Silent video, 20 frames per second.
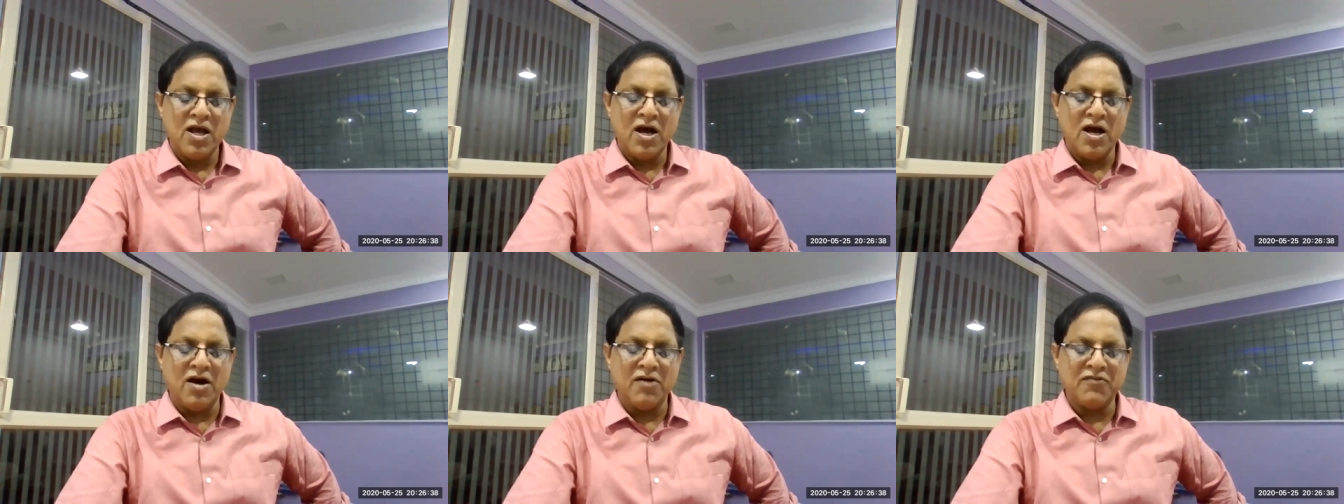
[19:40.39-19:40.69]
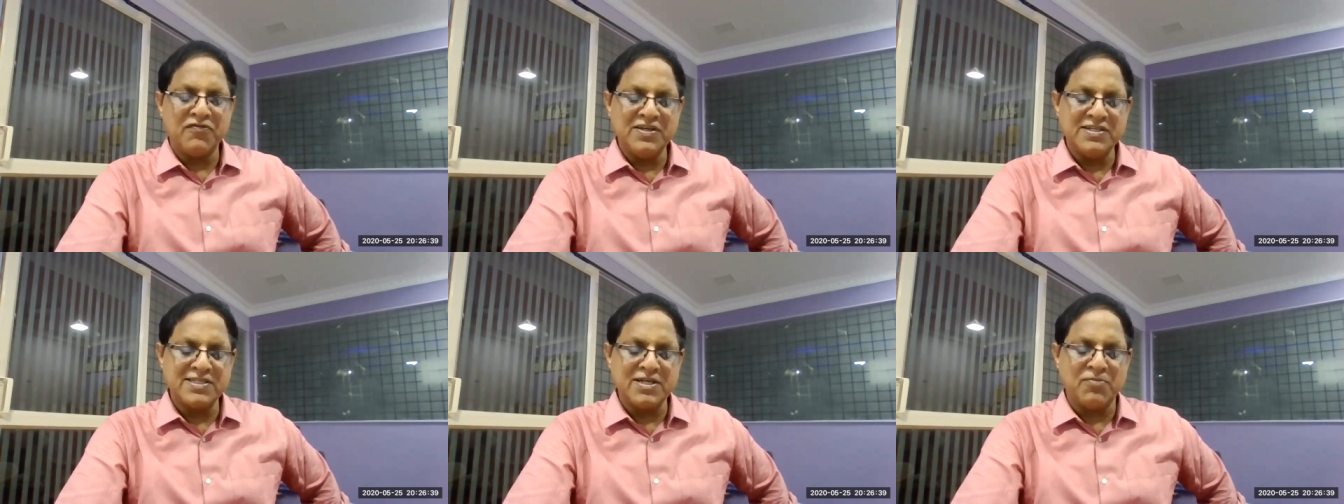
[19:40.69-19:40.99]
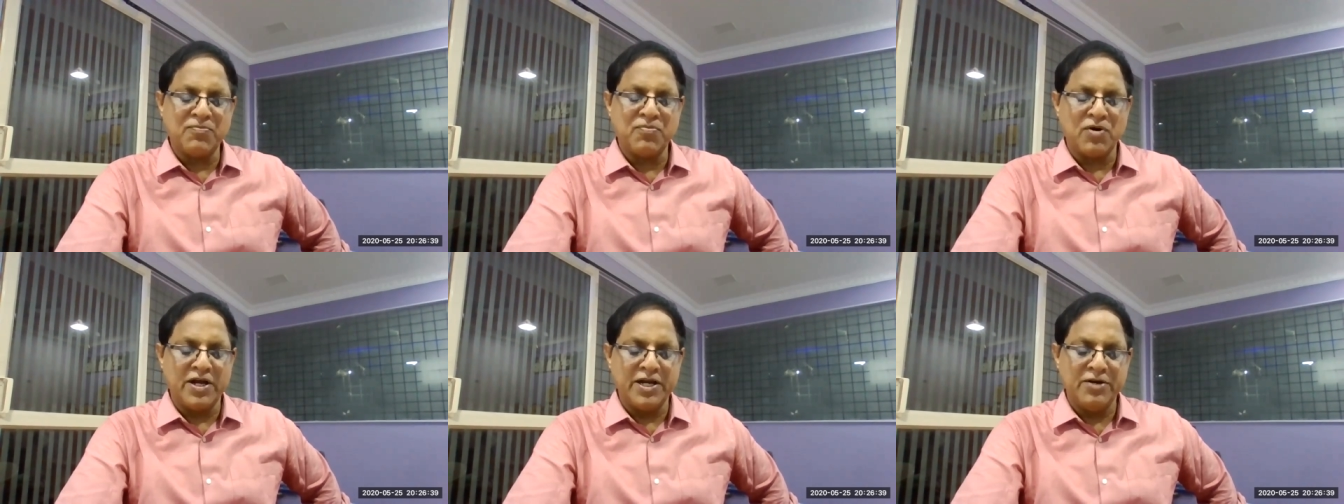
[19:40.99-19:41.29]
of his
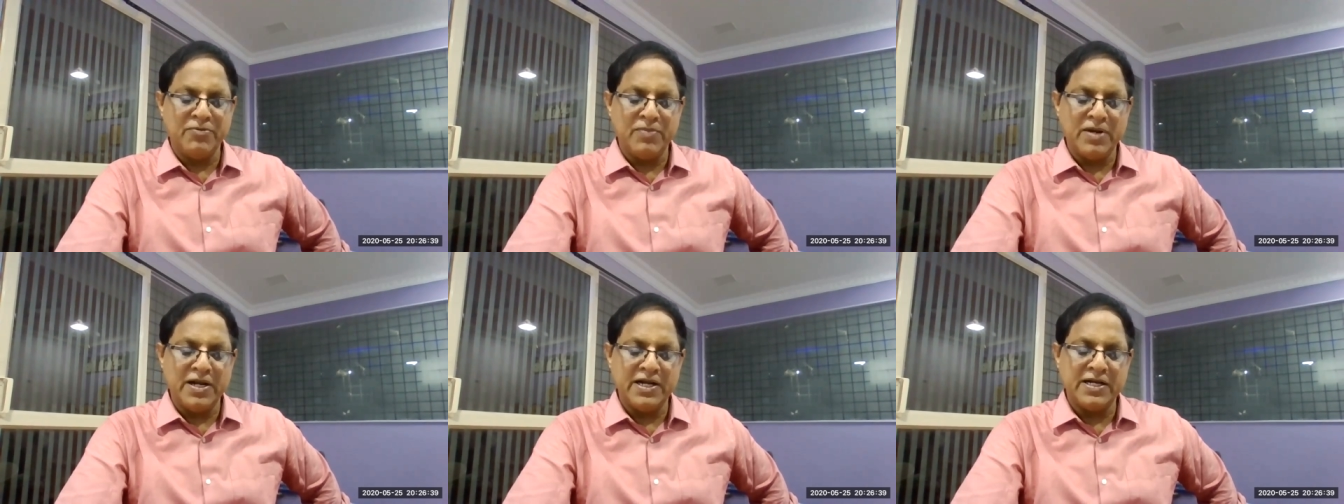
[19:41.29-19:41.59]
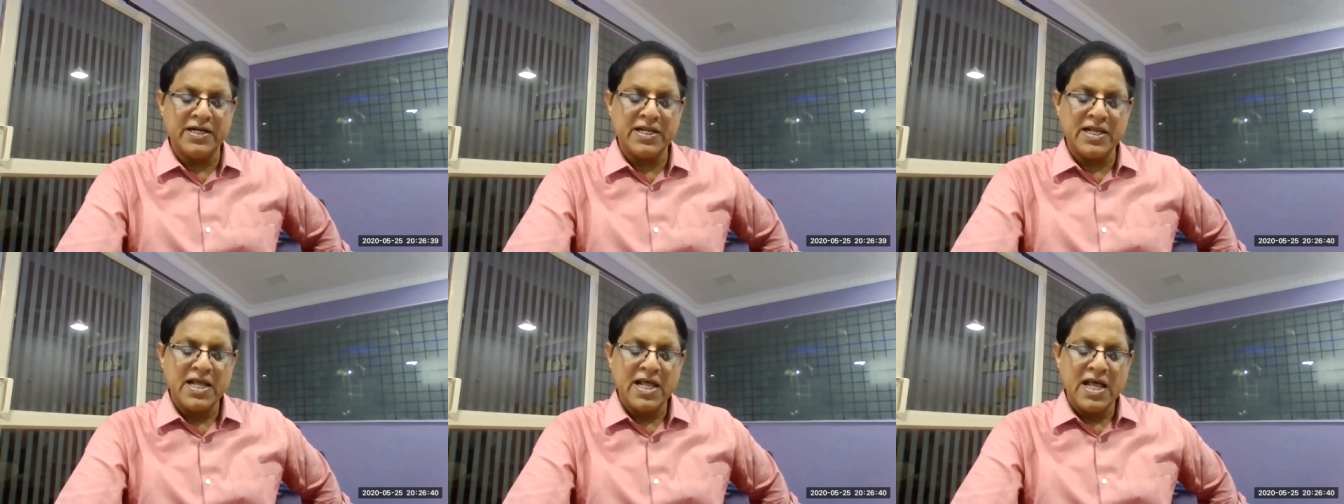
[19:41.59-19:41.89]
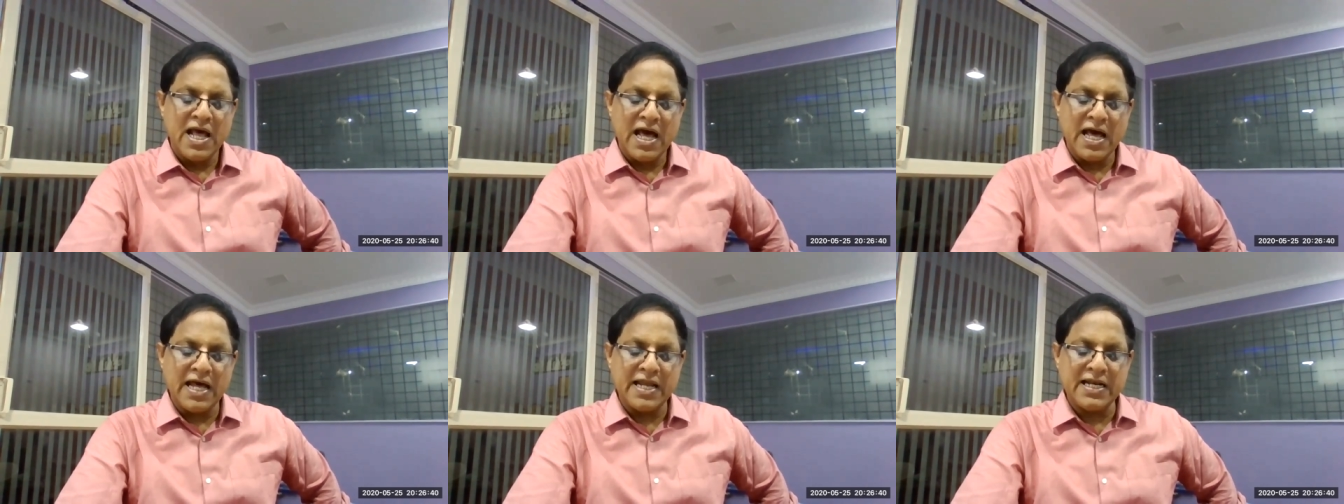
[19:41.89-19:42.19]
appointment
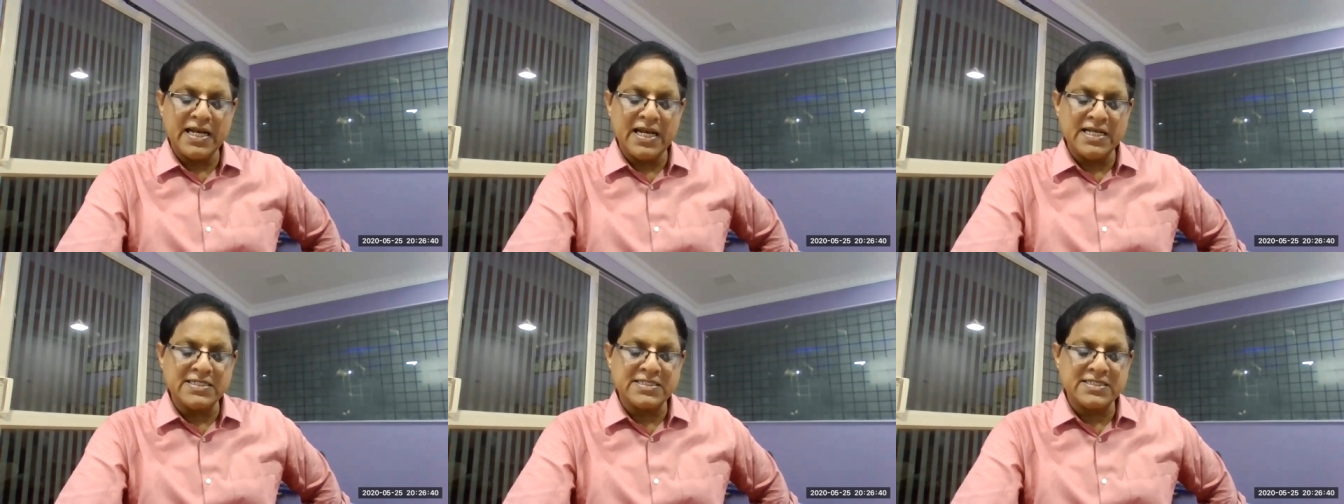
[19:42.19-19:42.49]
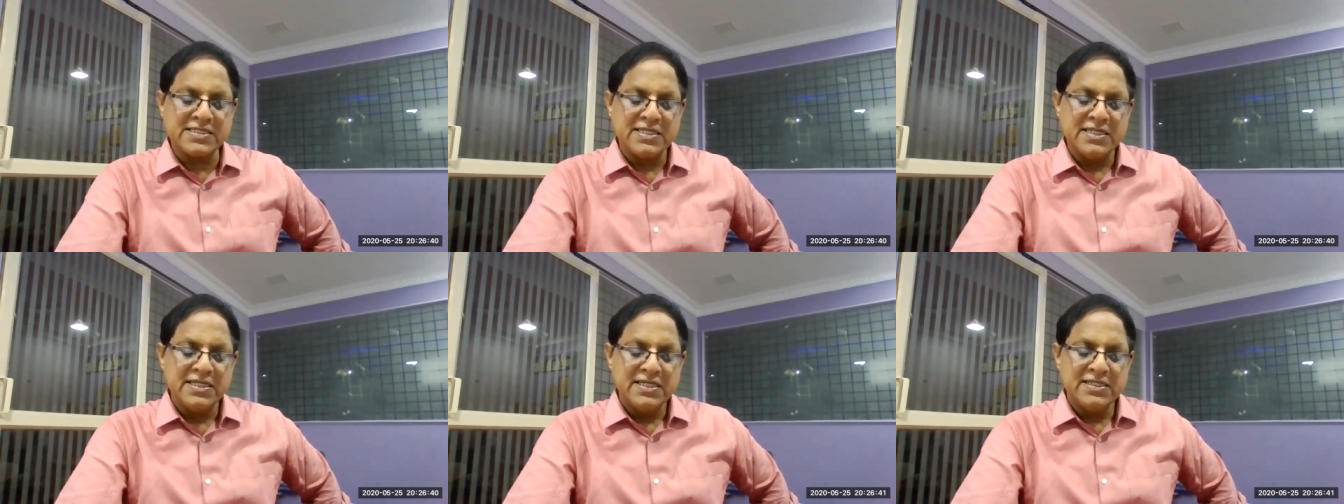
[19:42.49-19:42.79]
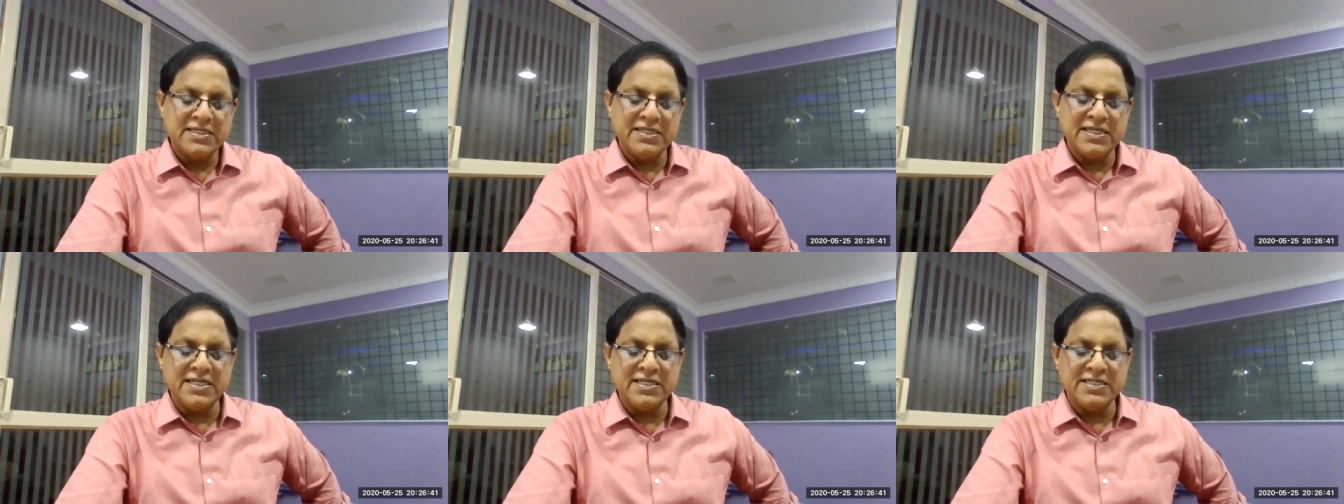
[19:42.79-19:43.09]
unless
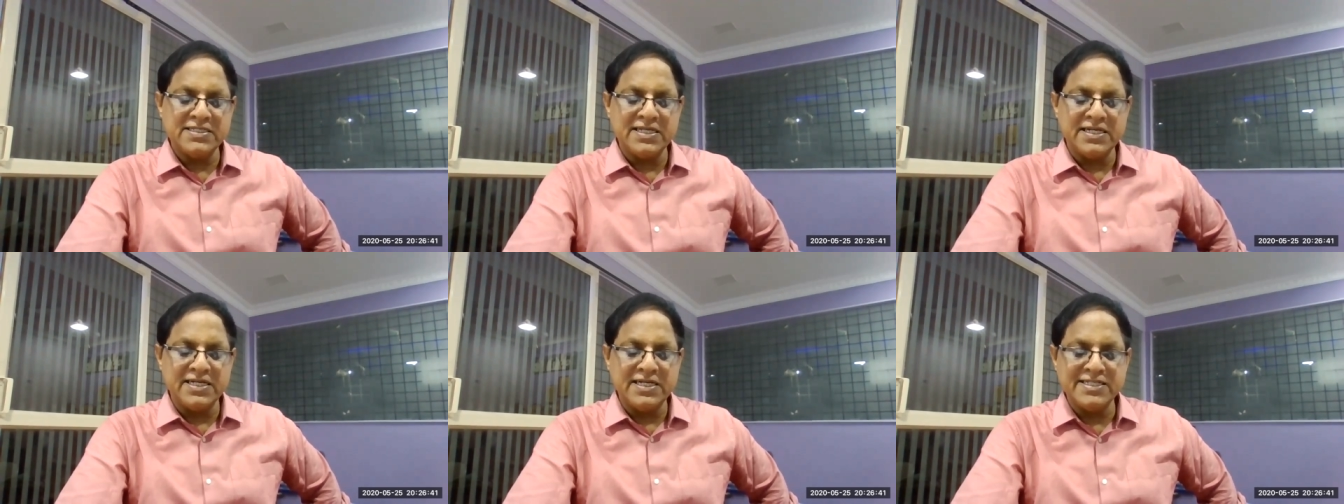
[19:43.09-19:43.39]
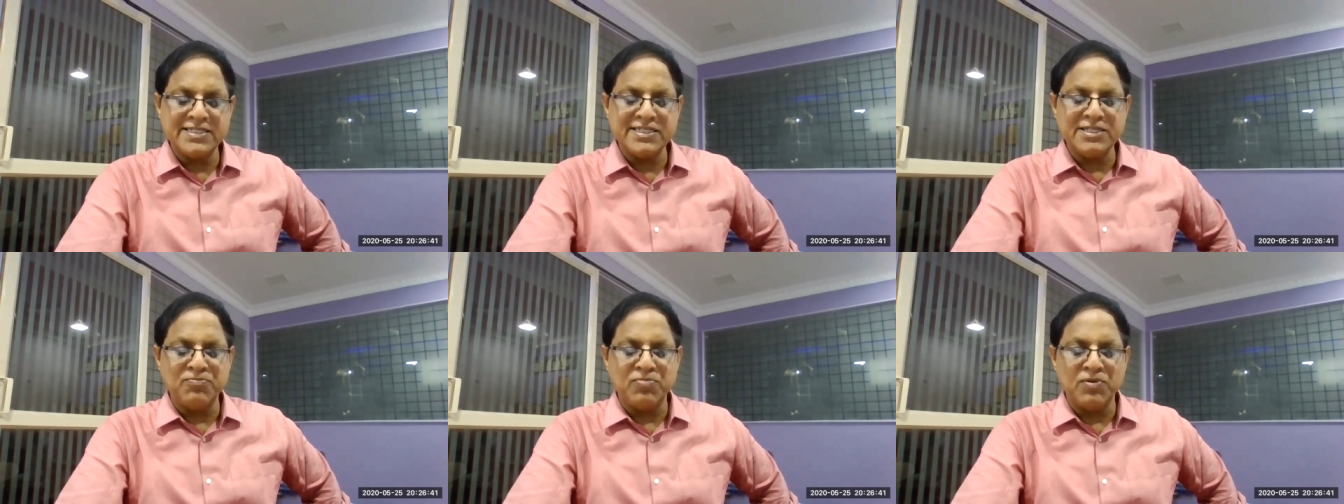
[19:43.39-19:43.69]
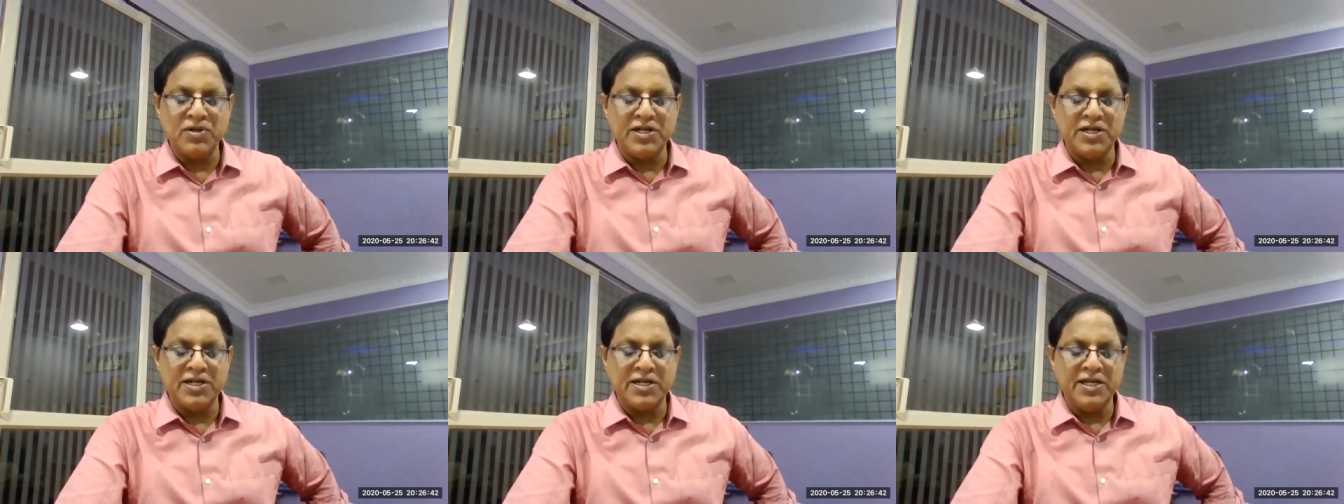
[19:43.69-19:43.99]
there is a
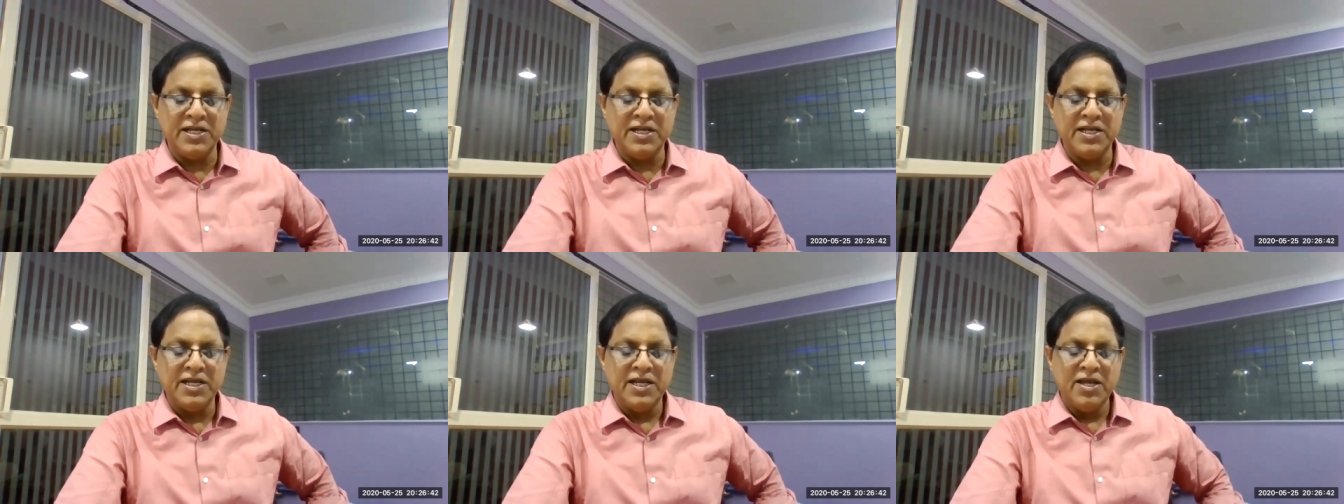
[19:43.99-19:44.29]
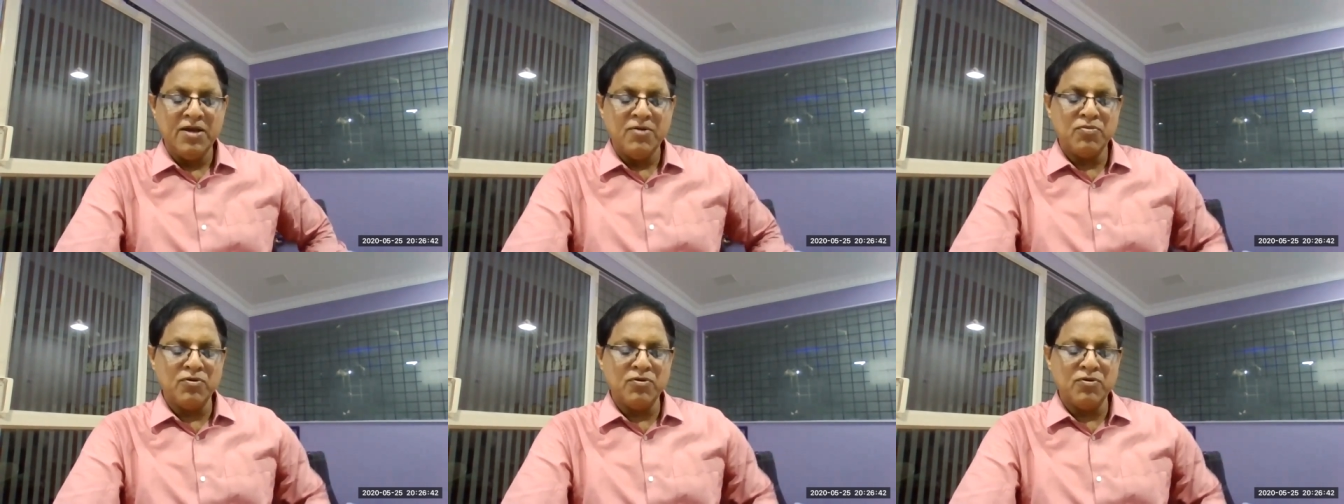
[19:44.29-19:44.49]
disciplinary